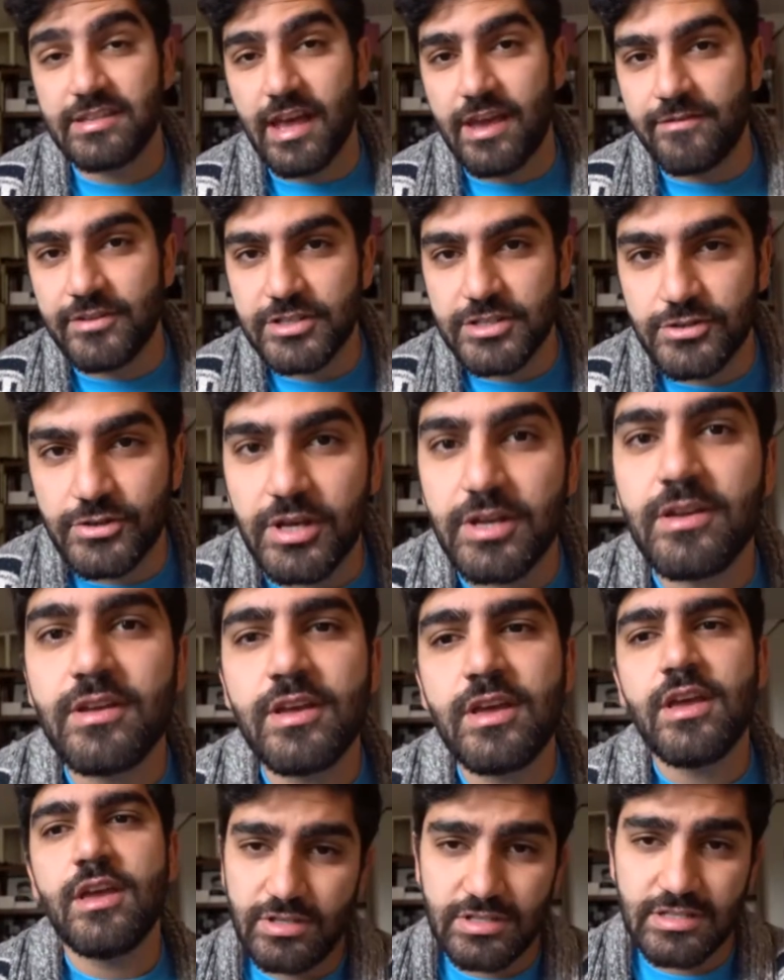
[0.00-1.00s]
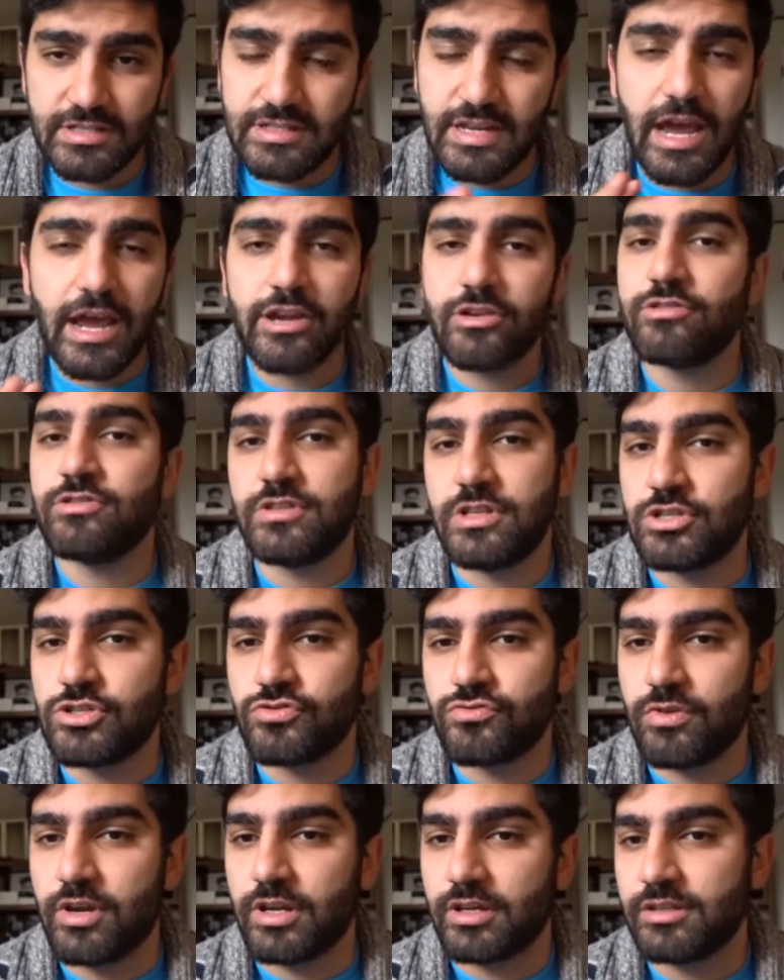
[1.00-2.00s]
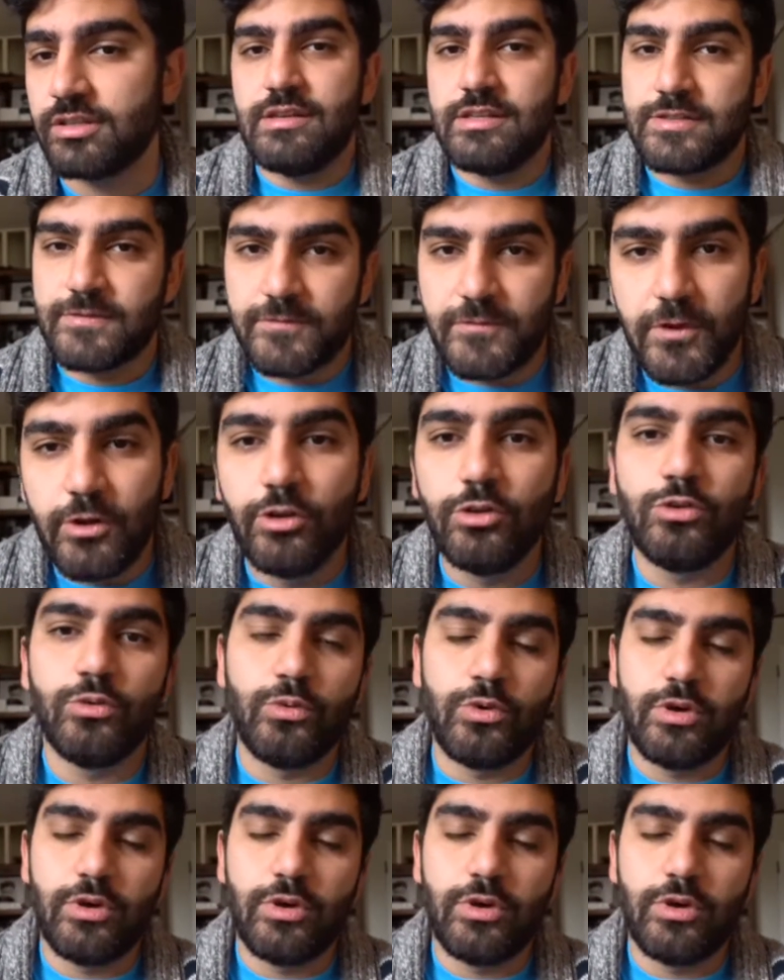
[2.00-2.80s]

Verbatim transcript: dive into it. This entire district is filled